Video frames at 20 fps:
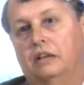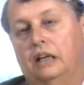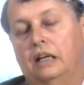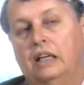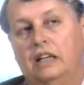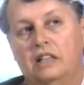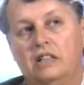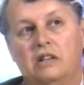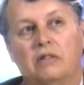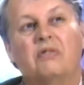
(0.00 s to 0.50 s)

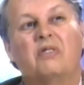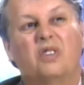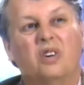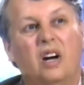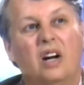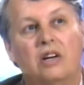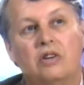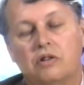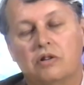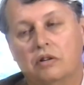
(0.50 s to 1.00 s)
in a
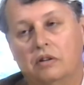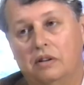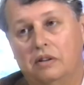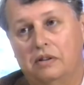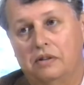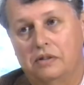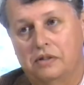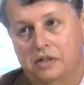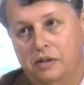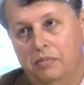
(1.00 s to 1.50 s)

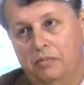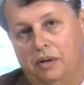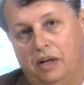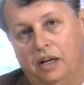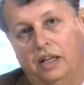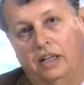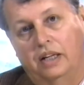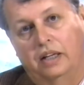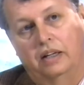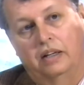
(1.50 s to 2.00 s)
differential,
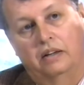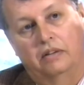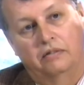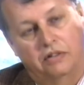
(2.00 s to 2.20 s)
symbolic,